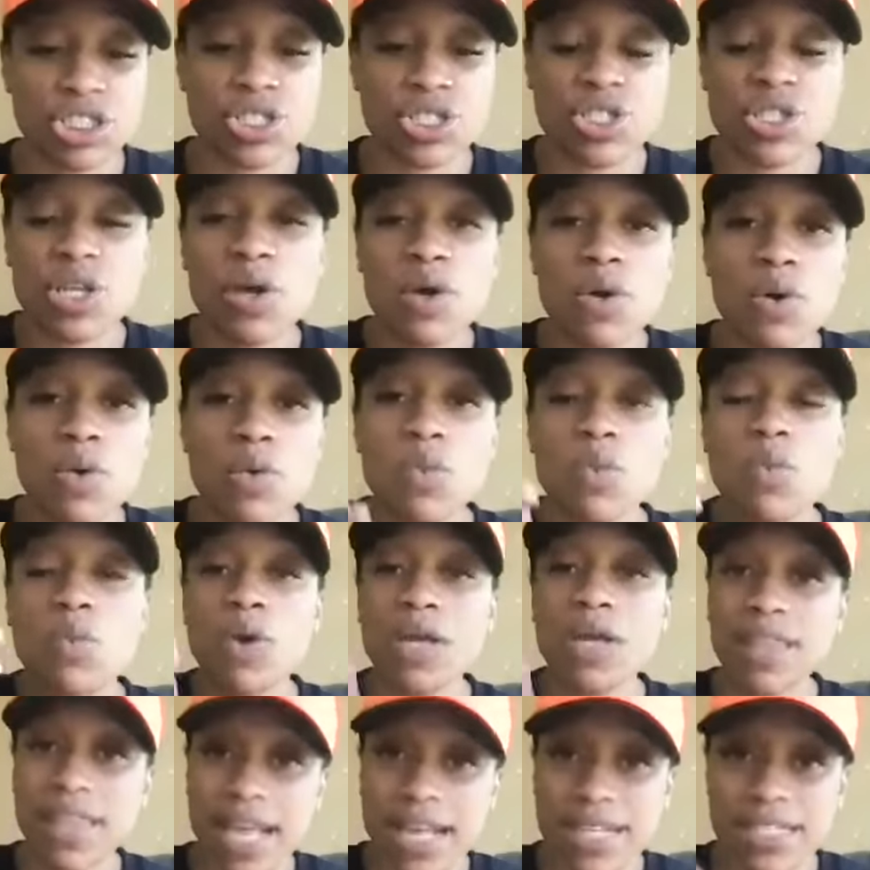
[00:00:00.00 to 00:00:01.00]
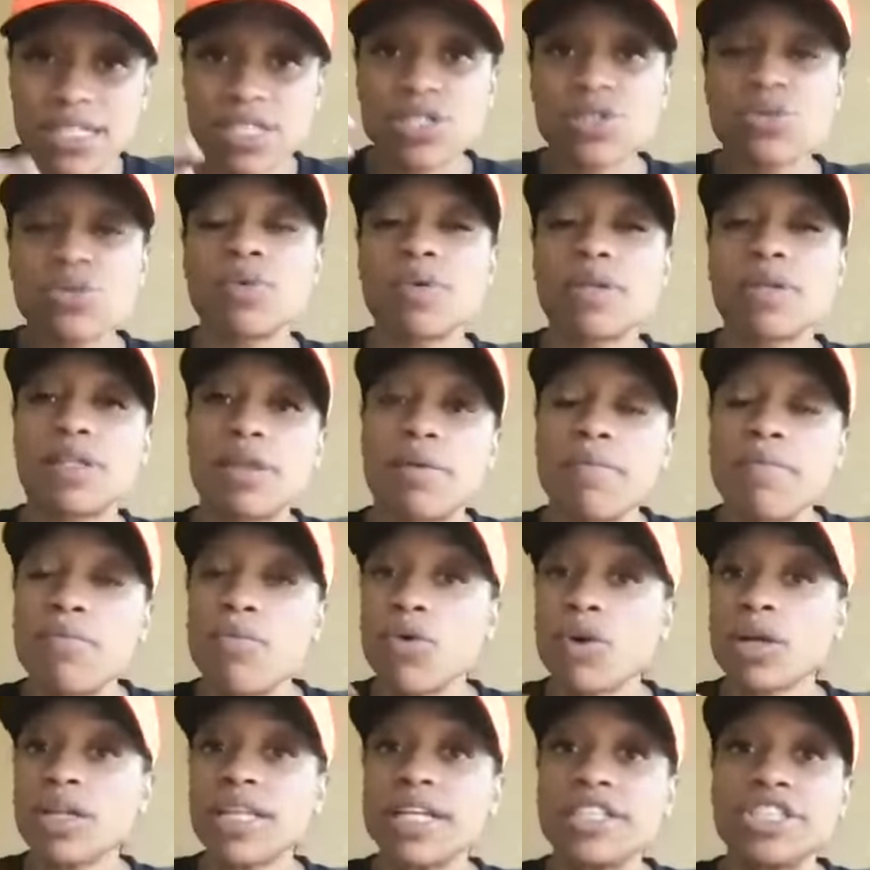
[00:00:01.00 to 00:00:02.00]
So what that's doing, the
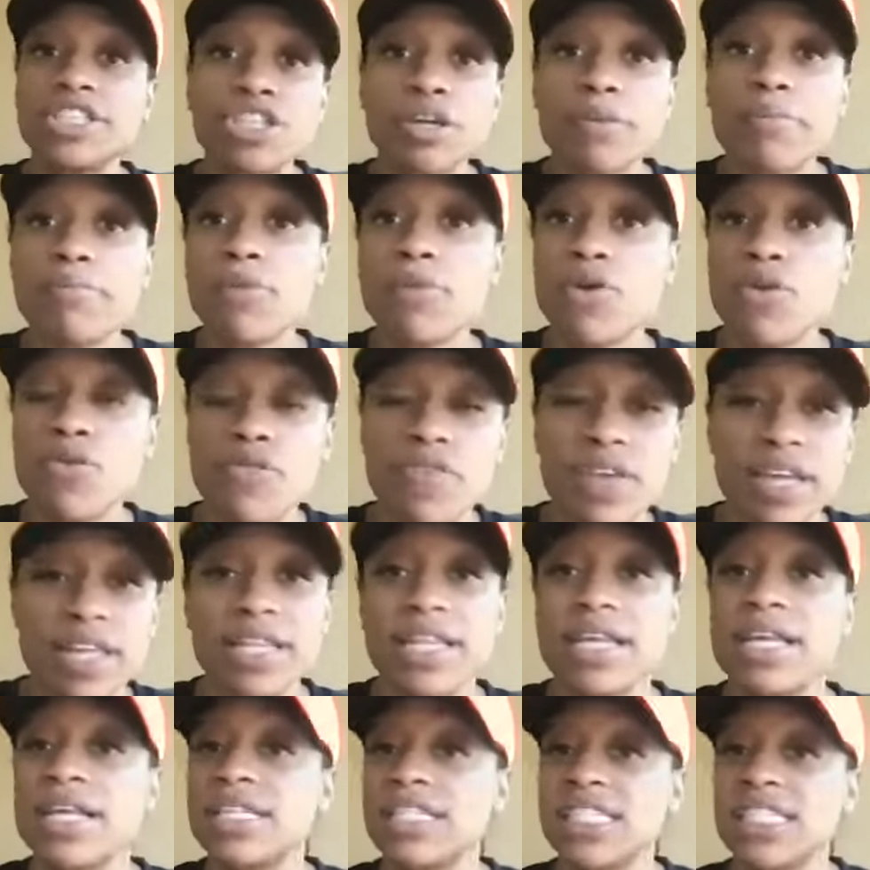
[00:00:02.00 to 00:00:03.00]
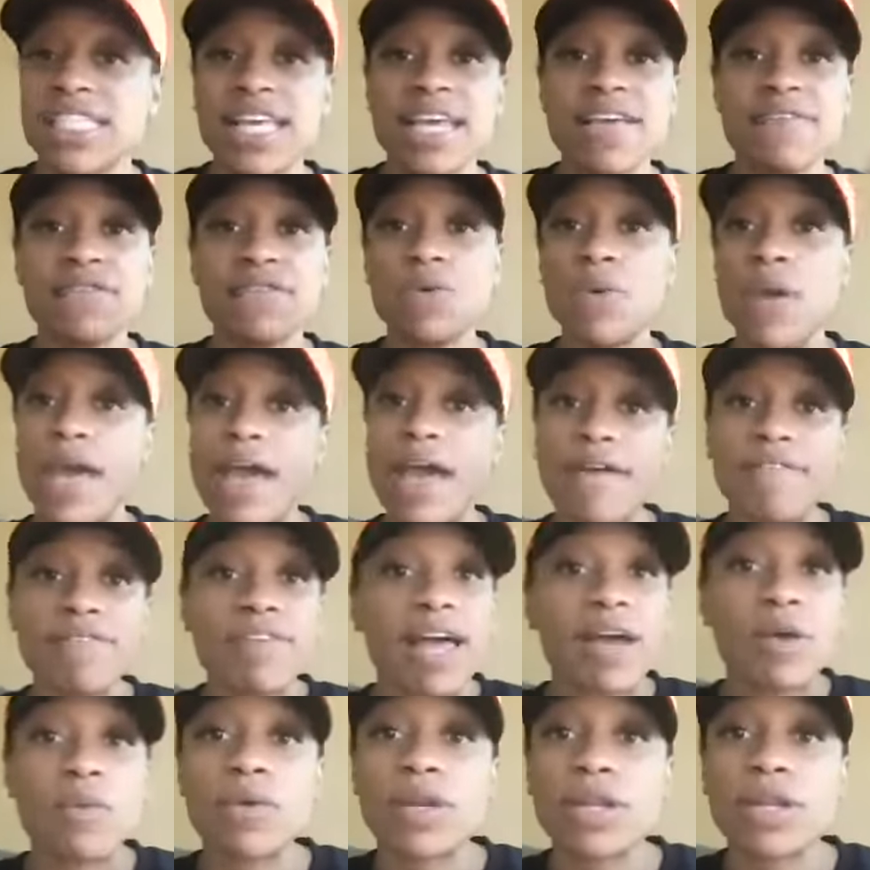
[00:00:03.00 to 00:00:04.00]
more that you're moving, say if you have
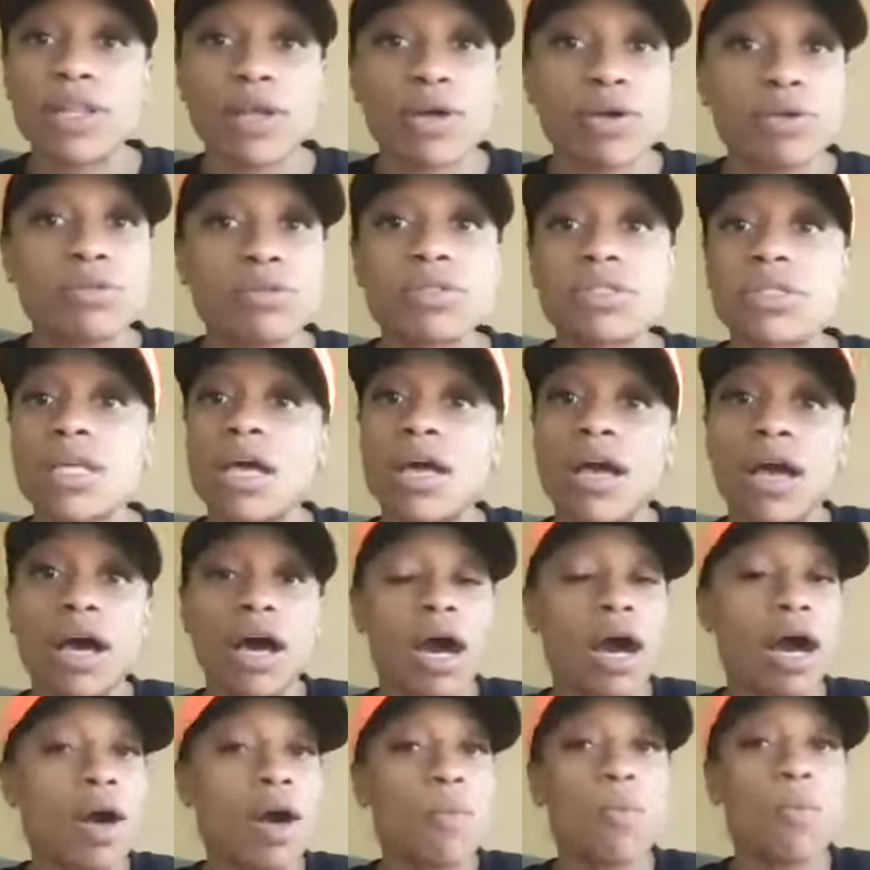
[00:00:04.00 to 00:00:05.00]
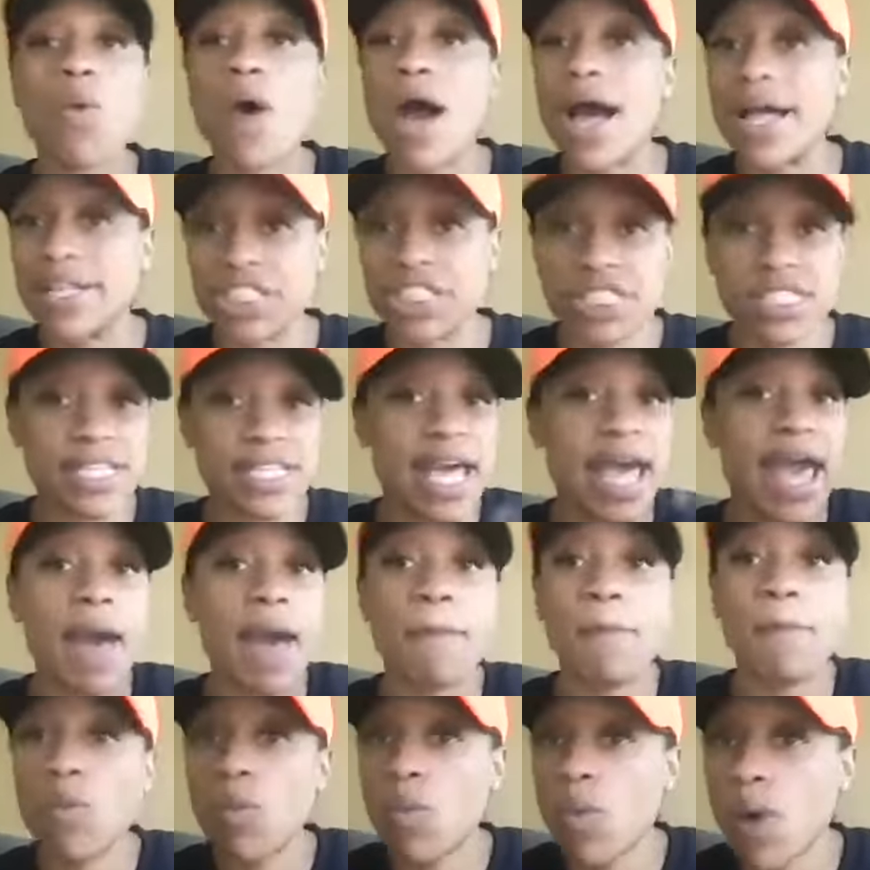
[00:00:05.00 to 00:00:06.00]
like one of those watches, an
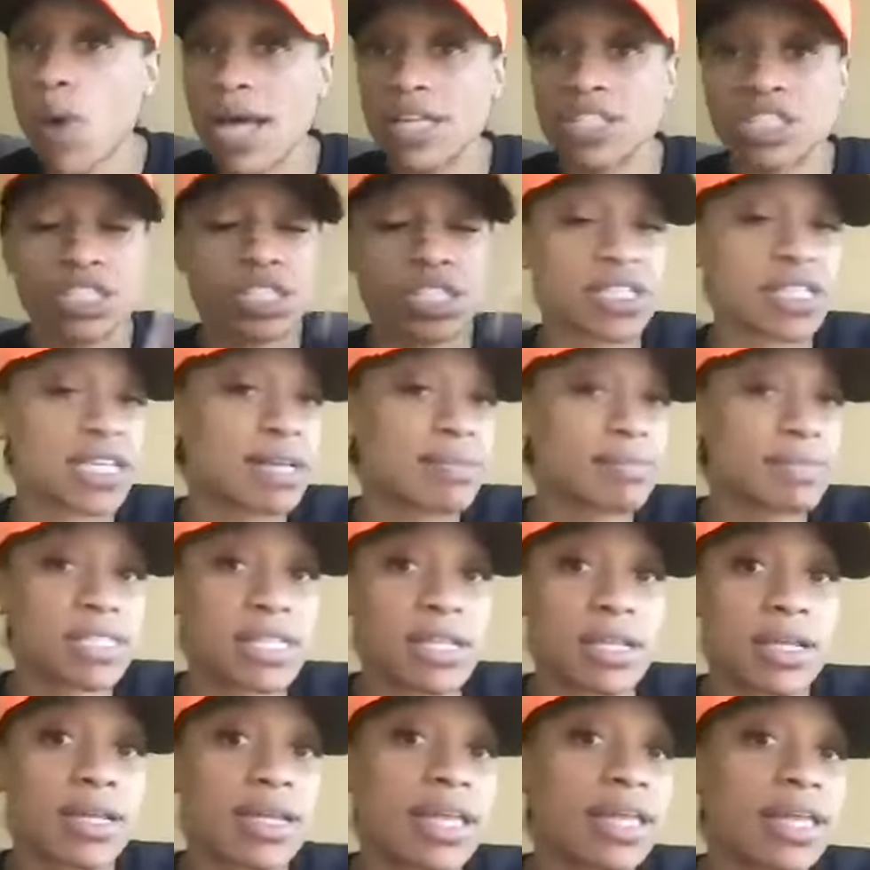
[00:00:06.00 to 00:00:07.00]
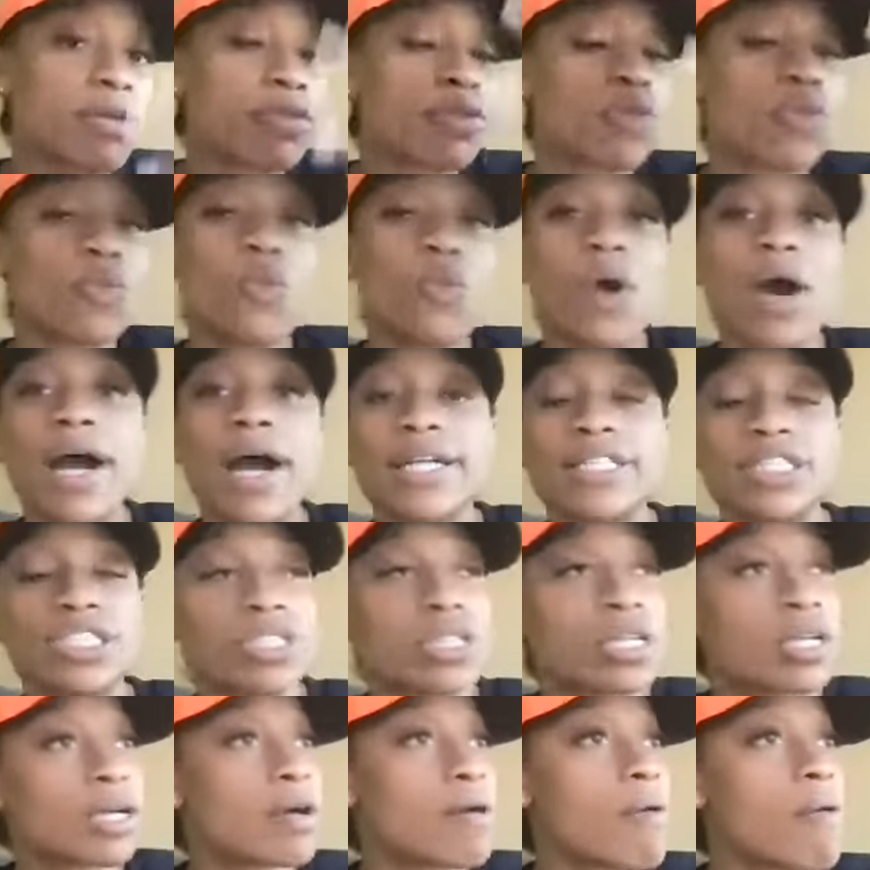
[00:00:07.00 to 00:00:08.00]
Apple Watch, a Samsung Health Watch,
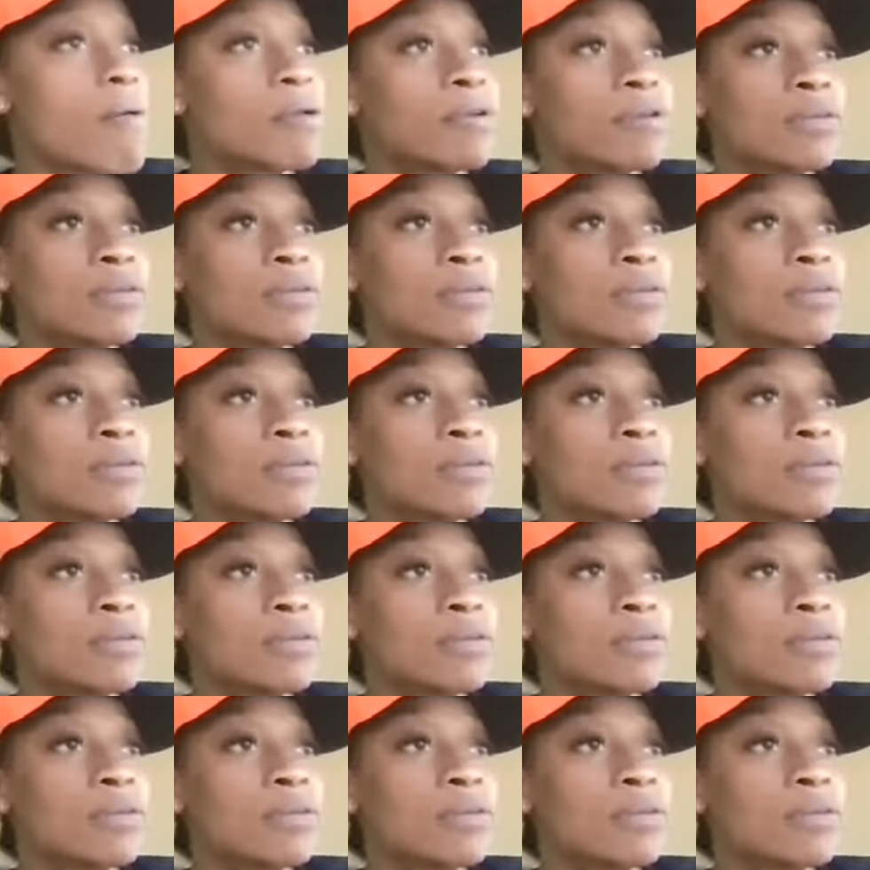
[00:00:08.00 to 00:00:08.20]
a